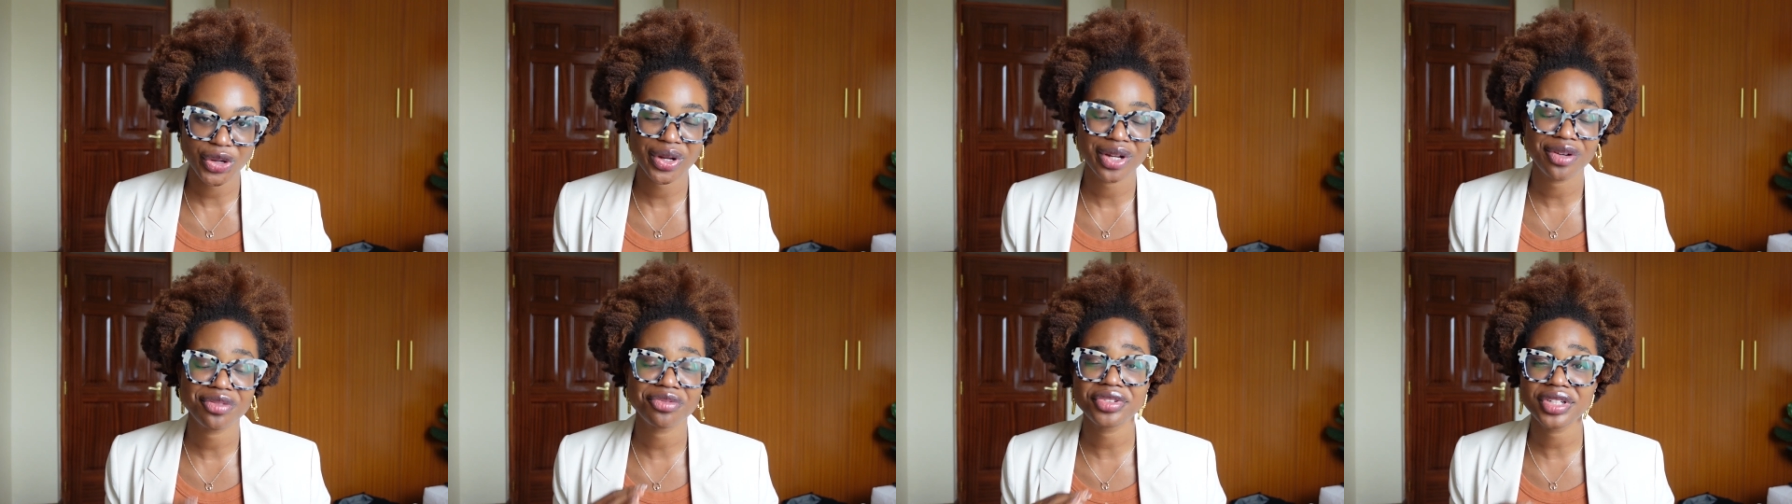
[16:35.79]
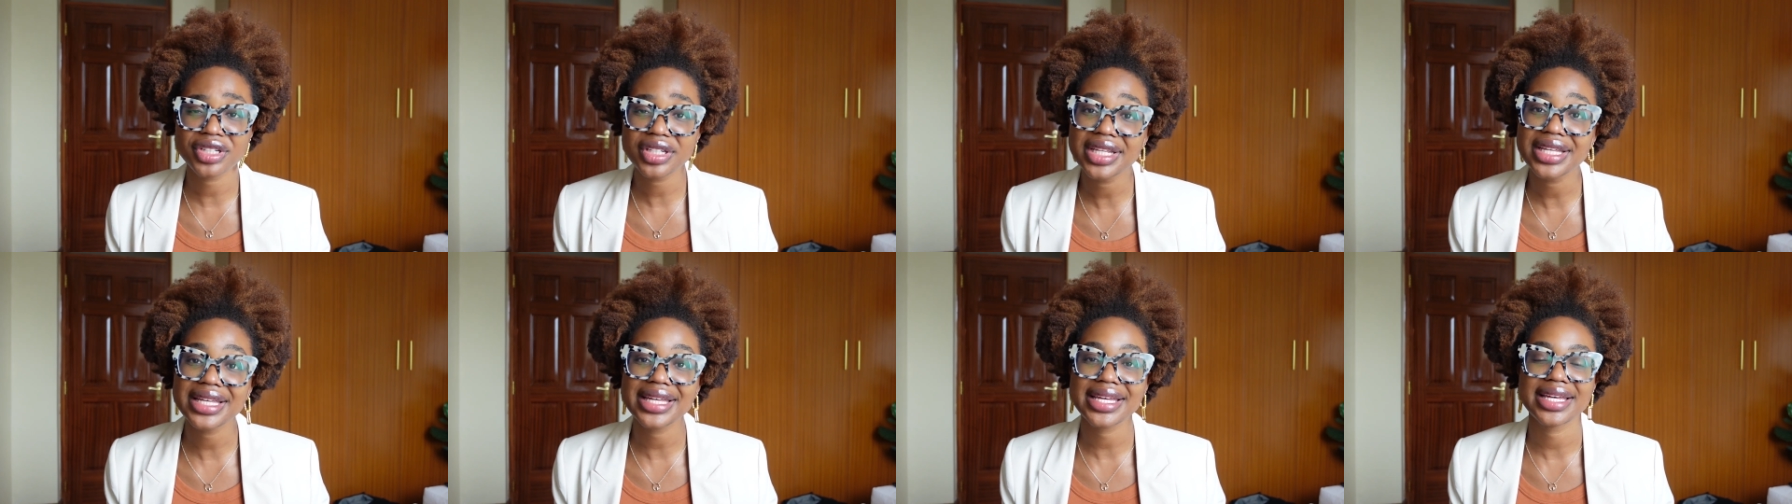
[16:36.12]
It
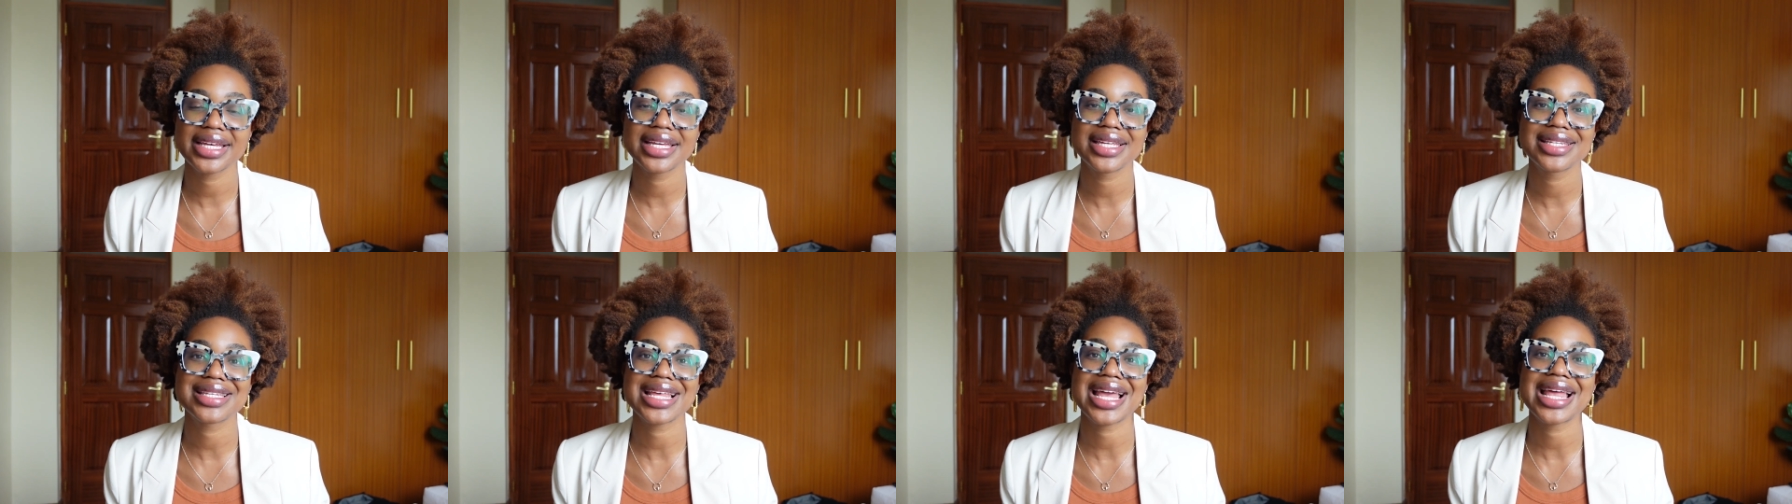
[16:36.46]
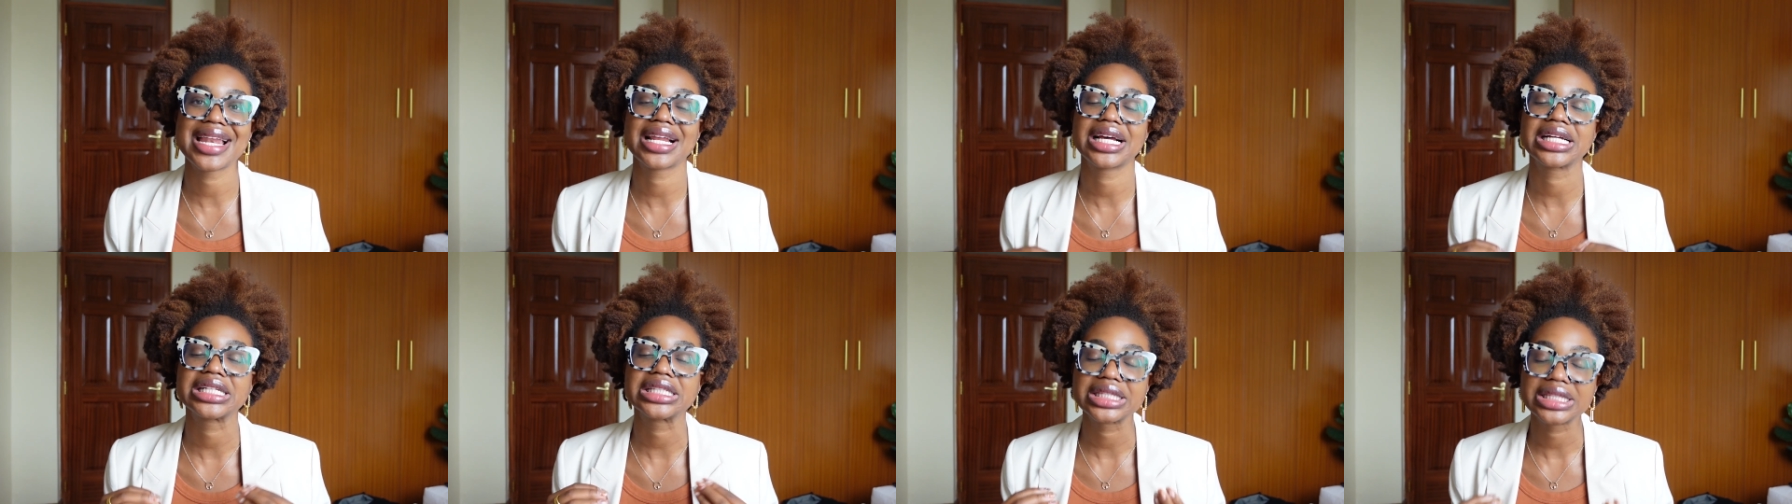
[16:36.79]
really is
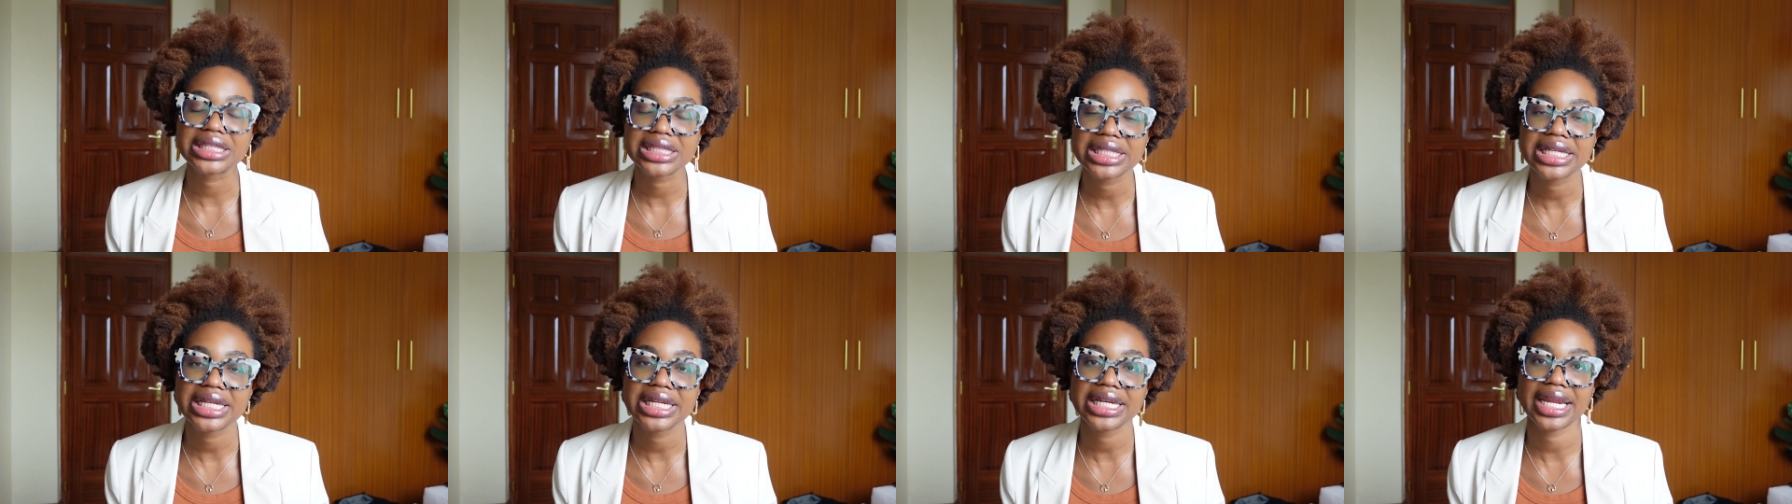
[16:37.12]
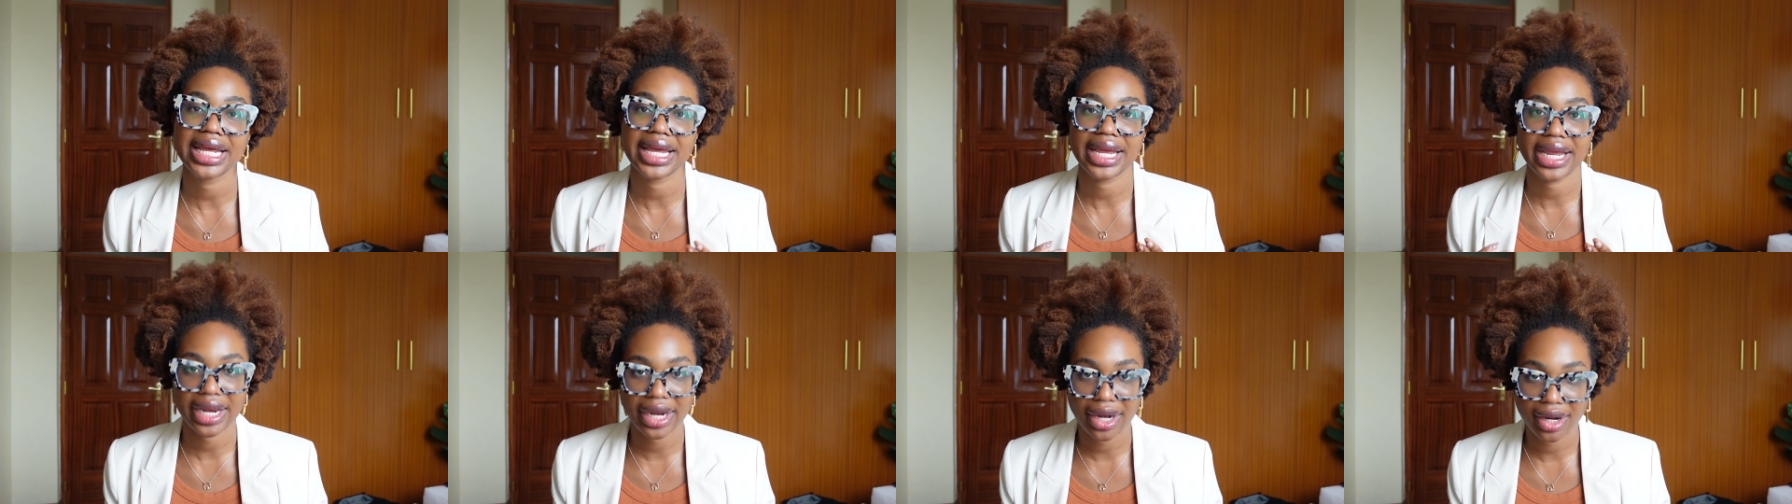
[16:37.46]
an elite
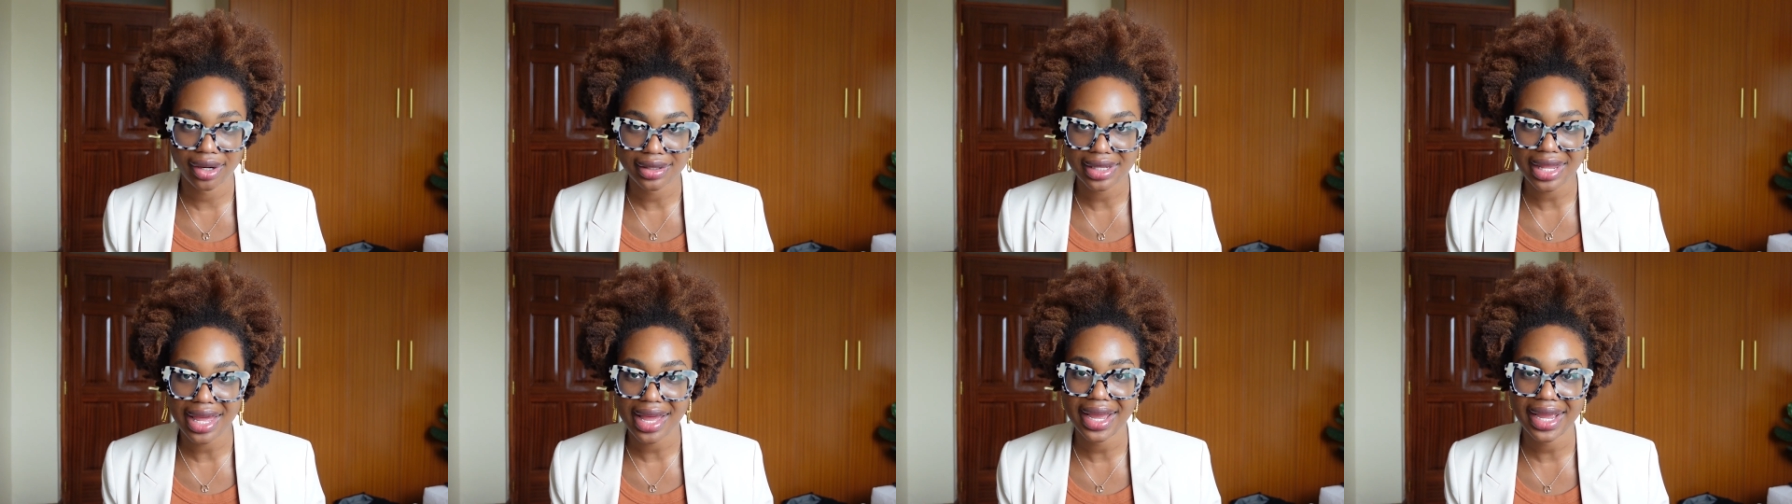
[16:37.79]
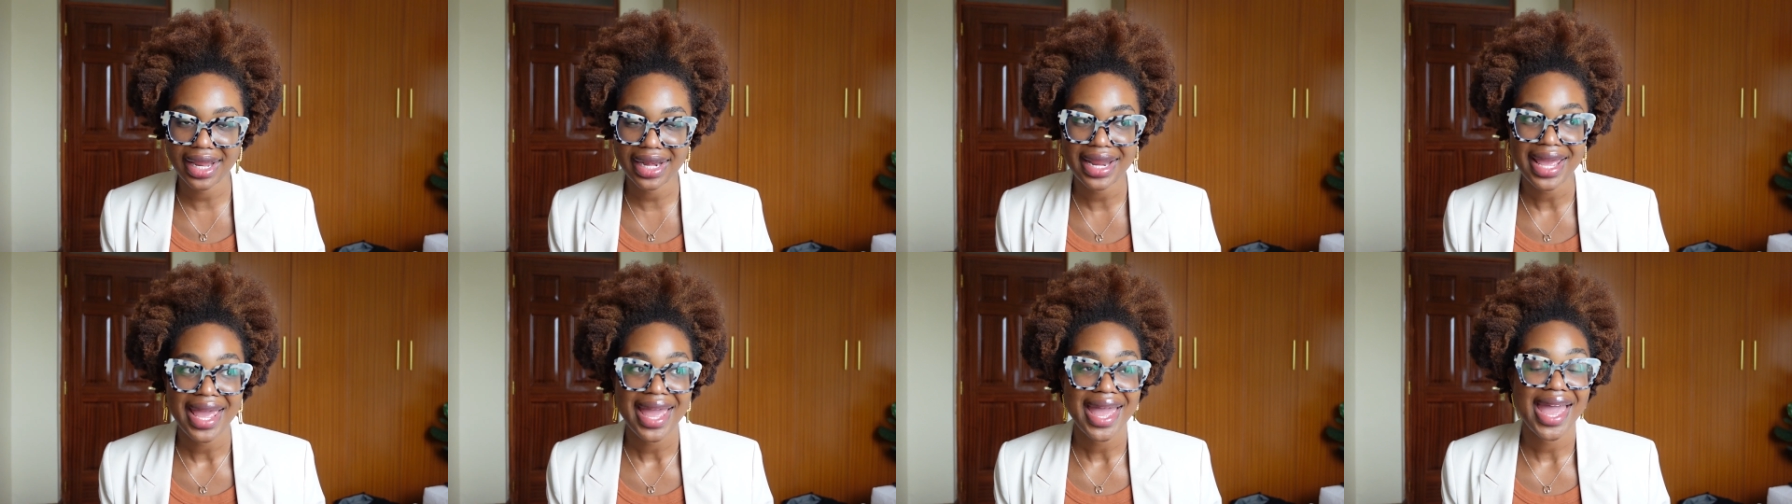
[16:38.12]

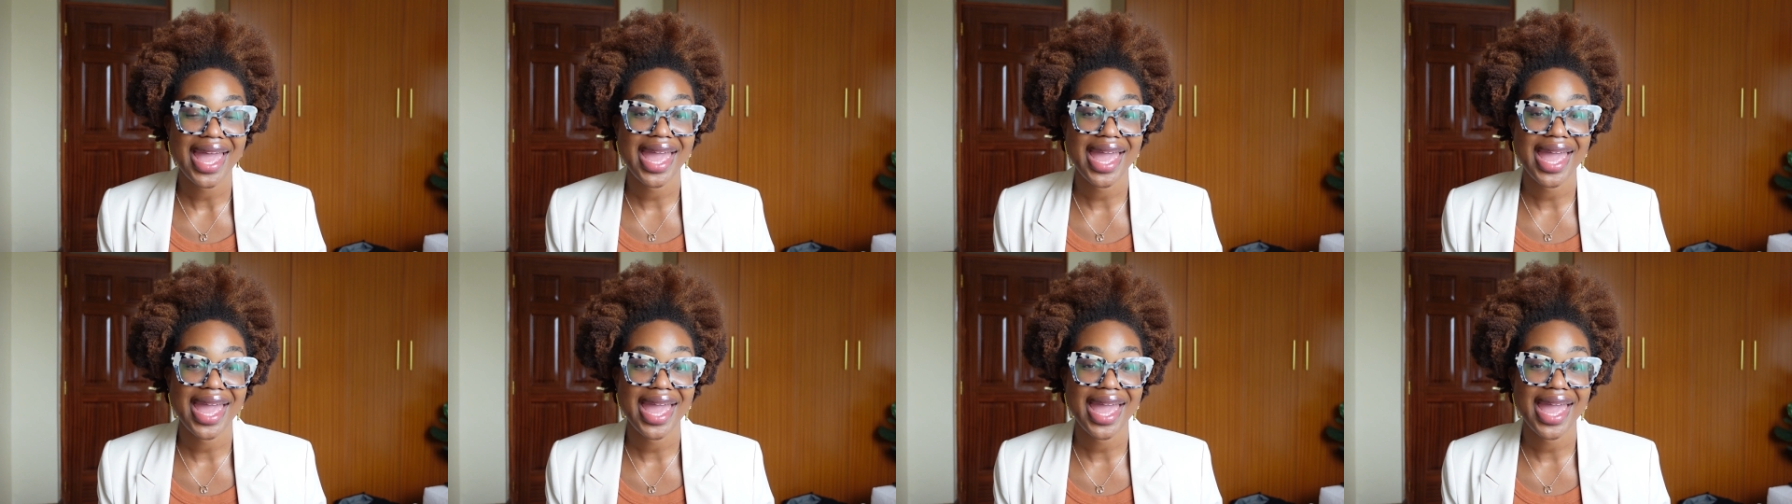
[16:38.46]
airline,